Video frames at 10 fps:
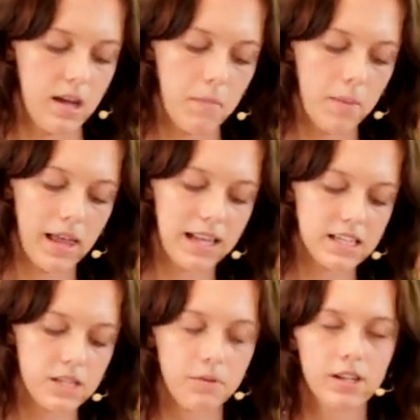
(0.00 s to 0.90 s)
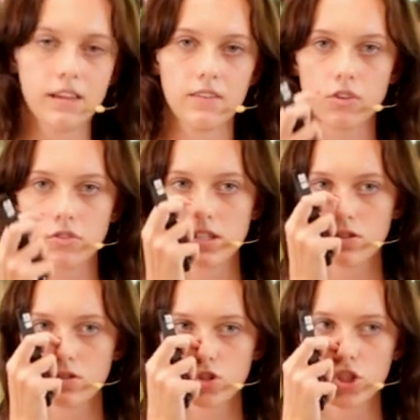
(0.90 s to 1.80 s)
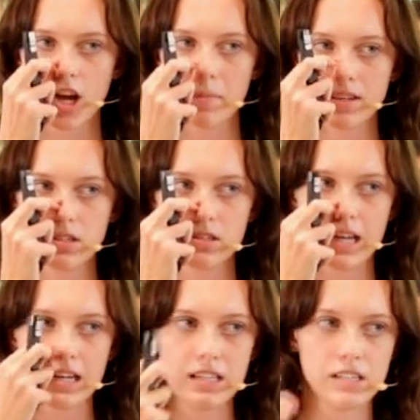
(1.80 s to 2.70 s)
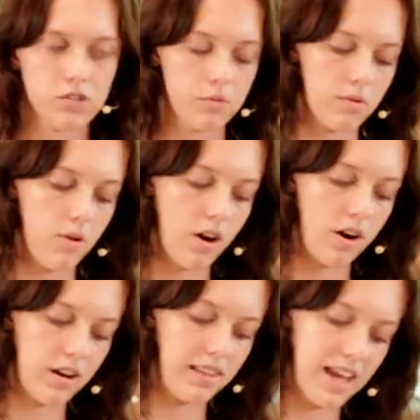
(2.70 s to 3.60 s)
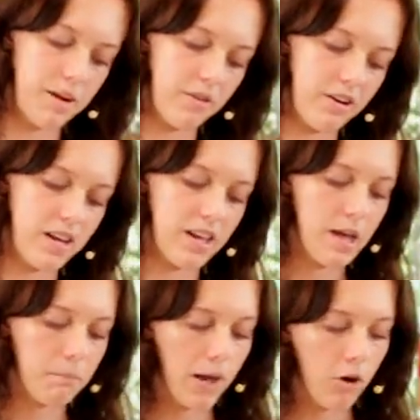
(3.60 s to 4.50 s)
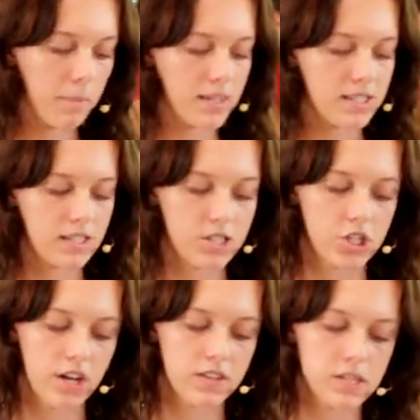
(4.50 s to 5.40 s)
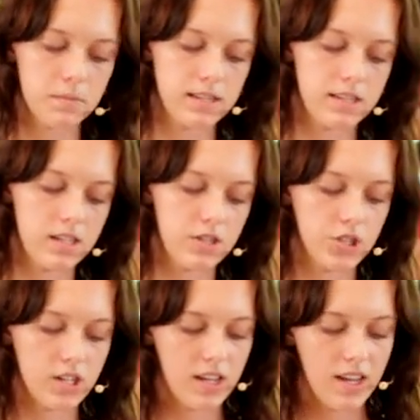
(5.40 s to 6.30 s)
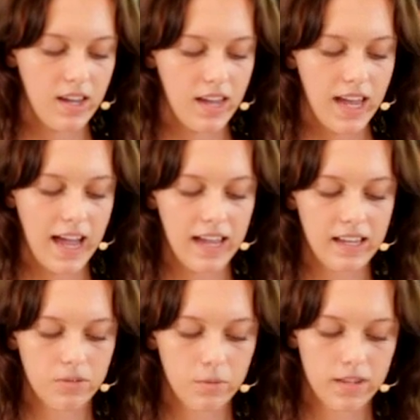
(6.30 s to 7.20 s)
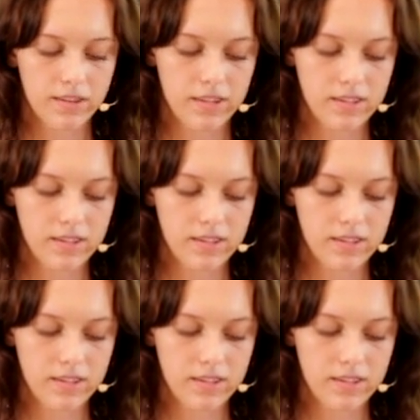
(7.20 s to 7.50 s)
My plan is to put it in the Green School shop and to donate it to our library. My hope is to share this message with